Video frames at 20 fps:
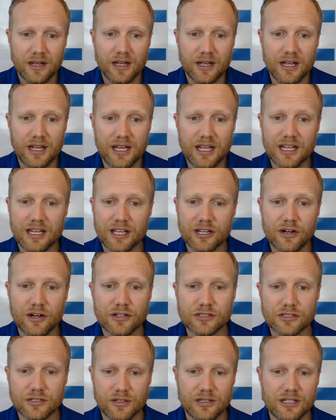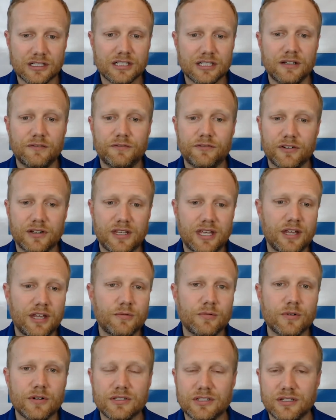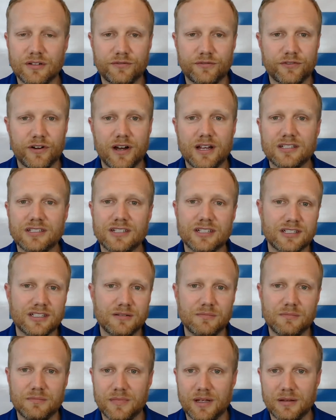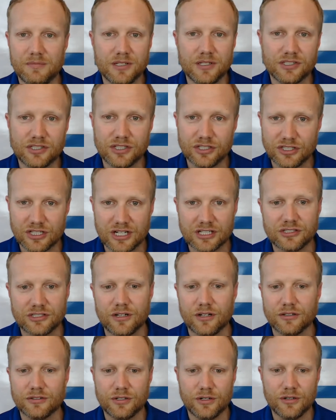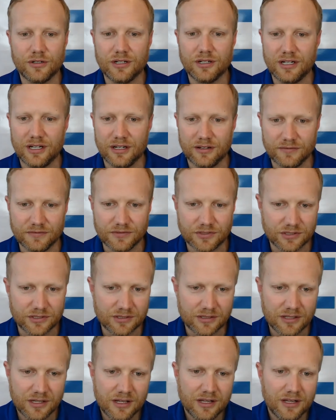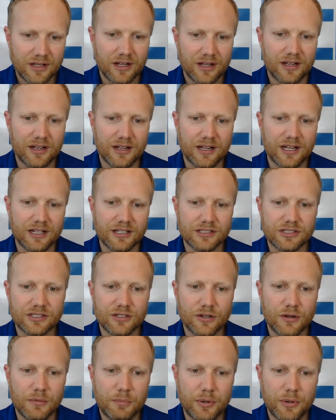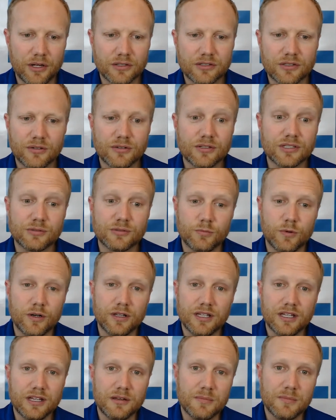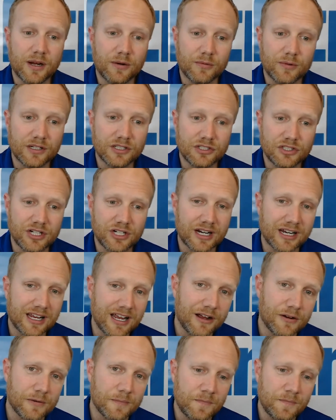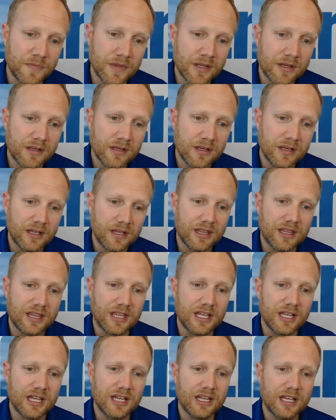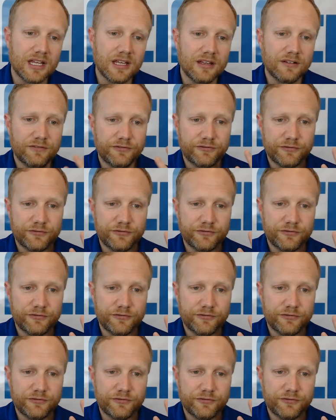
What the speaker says: It can also listen for keywords and phrases and maybe suggest alternatives. So Balto is one that you might want to check out. The